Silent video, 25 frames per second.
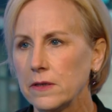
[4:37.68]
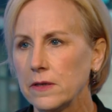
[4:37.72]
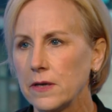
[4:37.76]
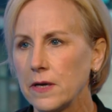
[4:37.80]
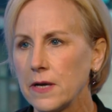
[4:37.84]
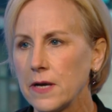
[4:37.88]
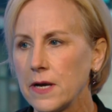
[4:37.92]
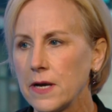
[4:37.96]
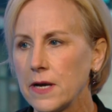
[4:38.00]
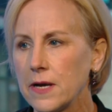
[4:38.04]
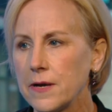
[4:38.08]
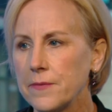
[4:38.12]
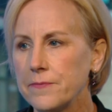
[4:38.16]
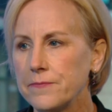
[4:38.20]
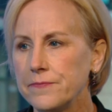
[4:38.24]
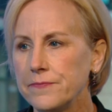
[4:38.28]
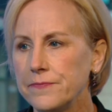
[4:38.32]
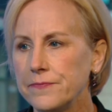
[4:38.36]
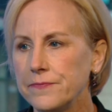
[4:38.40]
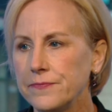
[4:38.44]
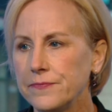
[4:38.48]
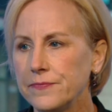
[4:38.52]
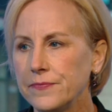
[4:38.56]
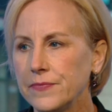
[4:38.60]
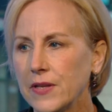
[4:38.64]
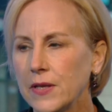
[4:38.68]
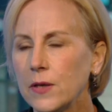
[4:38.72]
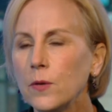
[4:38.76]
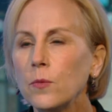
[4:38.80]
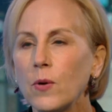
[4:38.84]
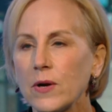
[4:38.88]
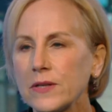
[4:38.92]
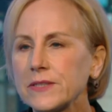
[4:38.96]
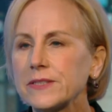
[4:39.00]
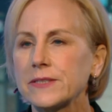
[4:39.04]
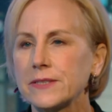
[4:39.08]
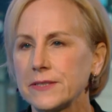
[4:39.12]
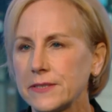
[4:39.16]

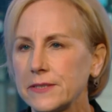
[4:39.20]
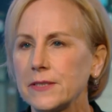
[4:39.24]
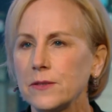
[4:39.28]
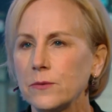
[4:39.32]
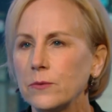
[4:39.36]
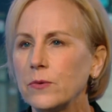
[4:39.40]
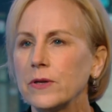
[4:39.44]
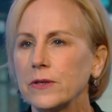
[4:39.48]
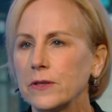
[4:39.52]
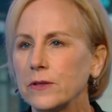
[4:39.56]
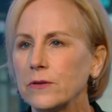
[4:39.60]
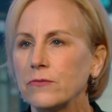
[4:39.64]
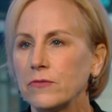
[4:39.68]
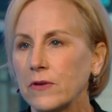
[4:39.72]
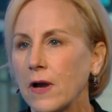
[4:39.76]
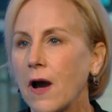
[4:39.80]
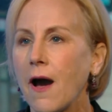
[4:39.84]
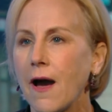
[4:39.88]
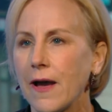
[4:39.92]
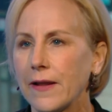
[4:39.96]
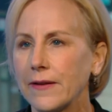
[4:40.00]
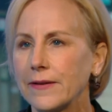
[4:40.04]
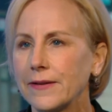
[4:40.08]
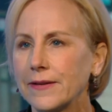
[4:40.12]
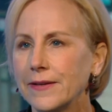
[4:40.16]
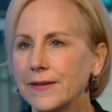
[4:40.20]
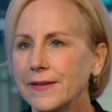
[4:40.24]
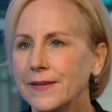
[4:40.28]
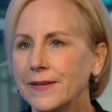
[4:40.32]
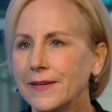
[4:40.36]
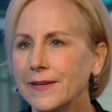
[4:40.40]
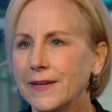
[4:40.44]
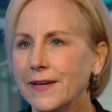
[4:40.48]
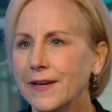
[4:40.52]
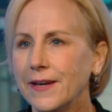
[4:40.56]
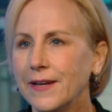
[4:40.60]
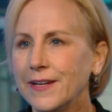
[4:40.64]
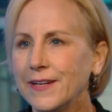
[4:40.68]
wants to see what you've got,
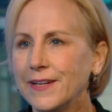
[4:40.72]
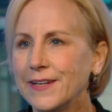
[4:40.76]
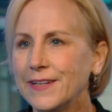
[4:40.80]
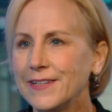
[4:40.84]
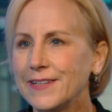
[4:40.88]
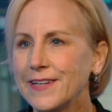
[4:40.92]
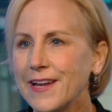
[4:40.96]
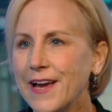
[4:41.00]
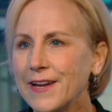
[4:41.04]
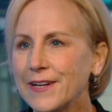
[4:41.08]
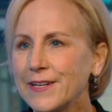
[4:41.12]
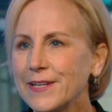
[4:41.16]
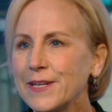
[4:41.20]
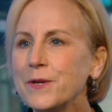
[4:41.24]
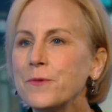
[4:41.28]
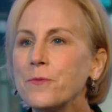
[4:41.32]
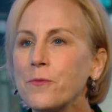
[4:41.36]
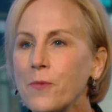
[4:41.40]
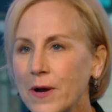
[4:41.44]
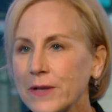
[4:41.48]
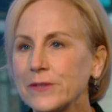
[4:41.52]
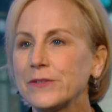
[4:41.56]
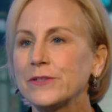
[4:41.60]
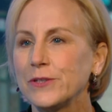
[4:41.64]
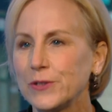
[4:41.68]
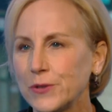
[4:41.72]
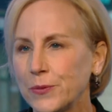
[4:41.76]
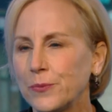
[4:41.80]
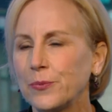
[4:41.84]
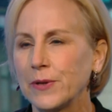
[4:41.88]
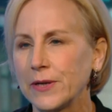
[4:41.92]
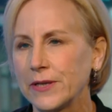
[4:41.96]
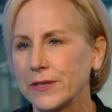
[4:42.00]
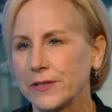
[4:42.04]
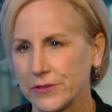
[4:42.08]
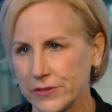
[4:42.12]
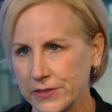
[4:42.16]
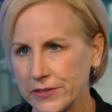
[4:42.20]
and he wants you to
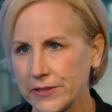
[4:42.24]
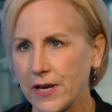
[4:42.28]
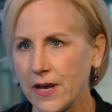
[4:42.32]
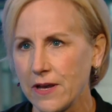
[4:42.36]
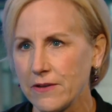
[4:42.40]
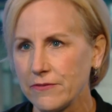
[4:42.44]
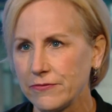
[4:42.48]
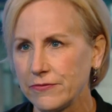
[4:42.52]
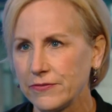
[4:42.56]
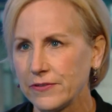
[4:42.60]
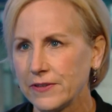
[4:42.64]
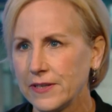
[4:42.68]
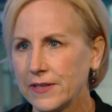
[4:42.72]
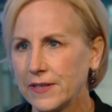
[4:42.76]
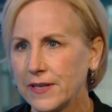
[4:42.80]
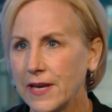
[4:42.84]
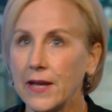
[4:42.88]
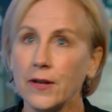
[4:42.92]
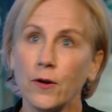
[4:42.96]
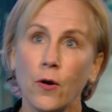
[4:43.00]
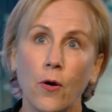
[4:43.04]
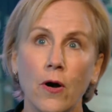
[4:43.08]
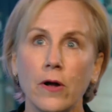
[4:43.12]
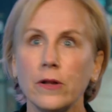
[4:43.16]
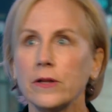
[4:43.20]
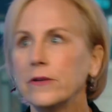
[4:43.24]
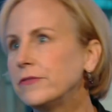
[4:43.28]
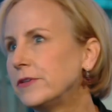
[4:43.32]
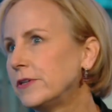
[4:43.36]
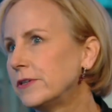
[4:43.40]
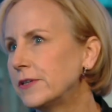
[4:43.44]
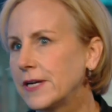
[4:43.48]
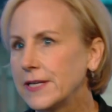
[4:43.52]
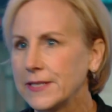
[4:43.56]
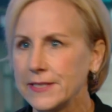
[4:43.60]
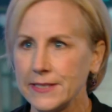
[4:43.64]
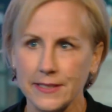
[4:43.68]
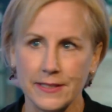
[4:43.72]
bring yourself and all of
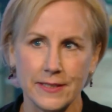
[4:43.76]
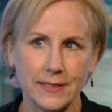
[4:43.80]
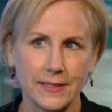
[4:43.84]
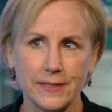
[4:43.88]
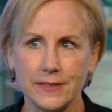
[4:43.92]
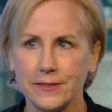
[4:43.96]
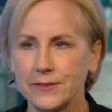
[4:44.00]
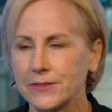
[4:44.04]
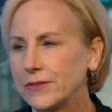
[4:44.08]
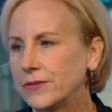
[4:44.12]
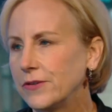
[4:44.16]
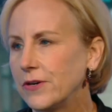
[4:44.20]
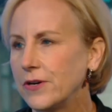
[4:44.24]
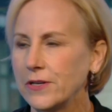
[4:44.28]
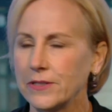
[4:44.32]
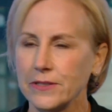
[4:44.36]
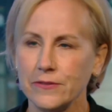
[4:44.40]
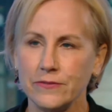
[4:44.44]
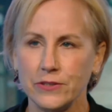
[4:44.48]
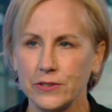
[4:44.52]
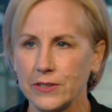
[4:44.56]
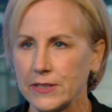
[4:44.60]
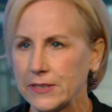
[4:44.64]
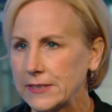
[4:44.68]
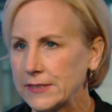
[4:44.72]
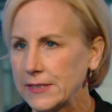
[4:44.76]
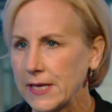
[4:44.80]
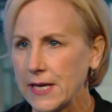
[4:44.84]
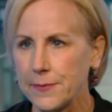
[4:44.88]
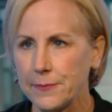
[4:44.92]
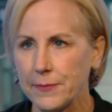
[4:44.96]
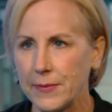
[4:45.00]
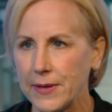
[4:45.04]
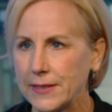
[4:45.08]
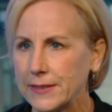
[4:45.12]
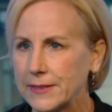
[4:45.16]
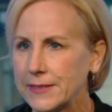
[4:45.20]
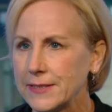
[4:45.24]
your ideas and all of your
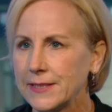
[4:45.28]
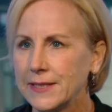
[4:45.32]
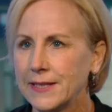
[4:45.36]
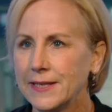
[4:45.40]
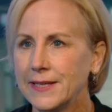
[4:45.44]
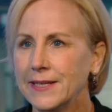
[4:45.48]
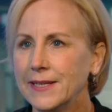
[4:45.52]
excitement.